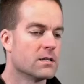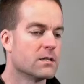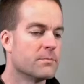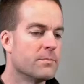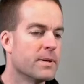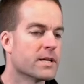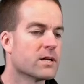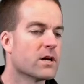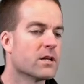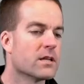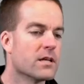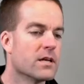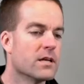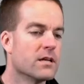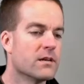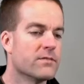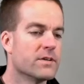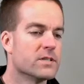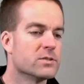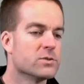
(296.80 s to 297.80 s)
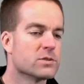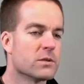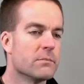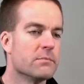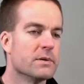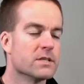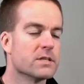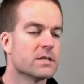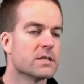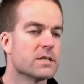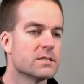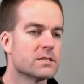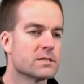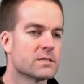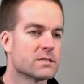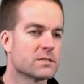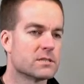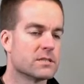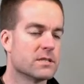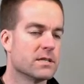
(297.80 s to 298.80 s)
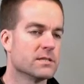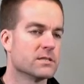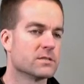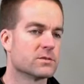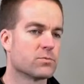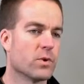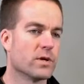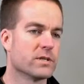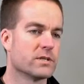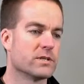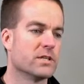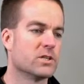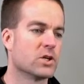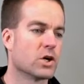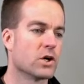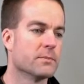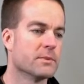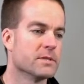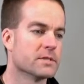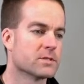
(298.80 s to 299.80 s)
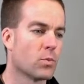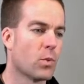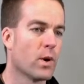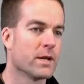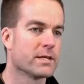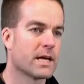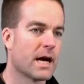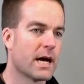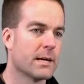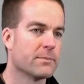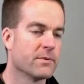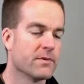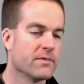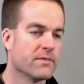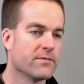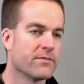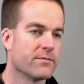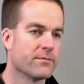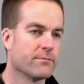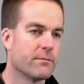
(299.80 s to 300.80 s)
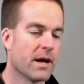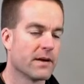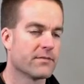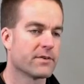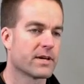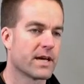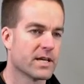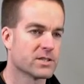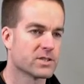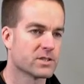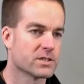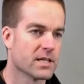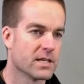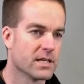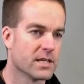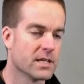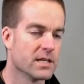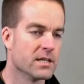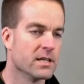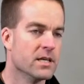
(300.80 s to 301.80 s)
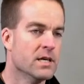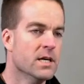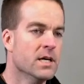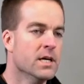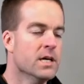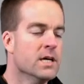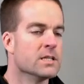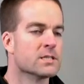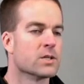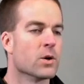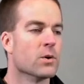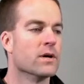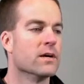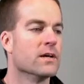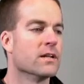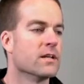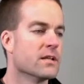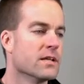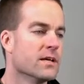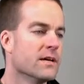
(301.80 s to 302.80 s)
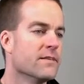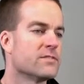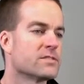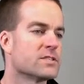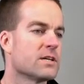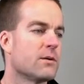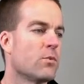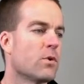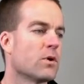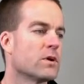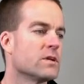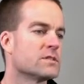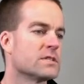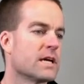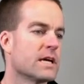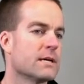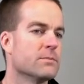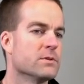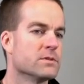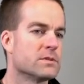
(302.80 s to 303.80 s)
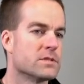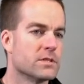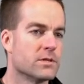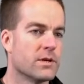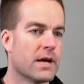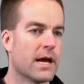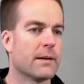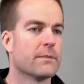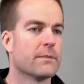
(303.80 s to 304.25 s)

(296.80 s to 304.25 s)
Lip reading: Depending on the individual's abilities is what determines what type of modification they need. So if someone is able to